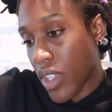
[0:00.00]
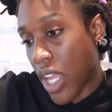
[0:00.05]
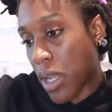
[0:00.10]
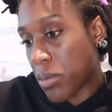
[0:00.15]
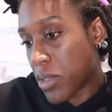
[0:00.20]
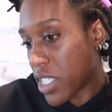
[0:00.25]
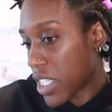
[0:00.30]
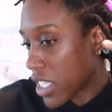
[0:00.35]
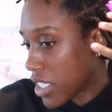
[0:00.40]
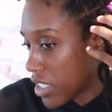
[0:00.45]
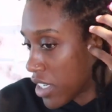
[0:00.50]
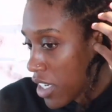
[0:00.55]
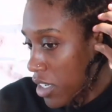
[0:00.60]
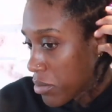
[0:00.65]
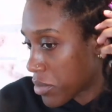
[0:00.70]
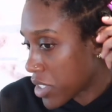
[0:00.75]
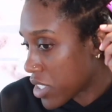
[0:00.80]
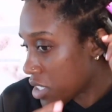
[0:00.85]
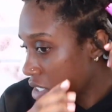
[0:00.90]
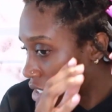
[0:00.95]
I'm looking
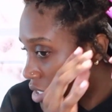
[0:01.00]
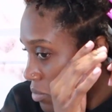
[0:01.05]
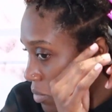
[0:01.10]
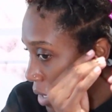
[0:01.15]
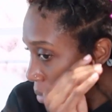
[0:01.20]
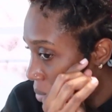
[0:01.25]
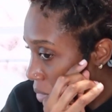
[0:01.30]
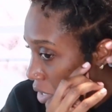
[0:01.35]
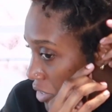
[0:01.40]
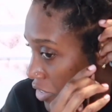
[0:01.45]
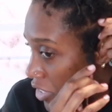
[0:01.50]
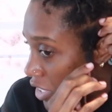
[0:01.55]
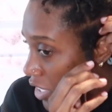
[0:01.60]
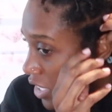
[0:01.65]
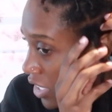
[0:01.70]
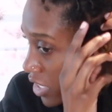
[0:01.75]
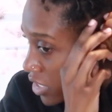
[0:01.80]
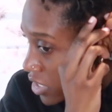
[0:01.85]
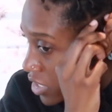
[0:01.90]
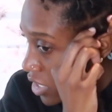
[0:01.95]
down because my mirror
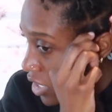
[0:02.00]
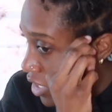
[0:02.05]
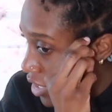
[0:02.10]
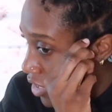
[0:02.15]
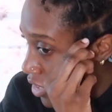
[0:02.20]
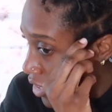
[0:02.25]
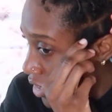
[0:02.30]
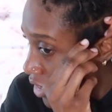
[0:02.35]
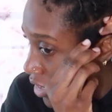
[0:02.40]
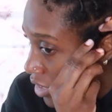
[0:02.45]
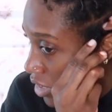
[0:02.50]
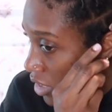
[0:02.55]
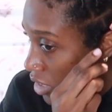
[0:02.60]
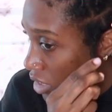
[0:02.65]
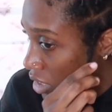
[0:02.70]
is here.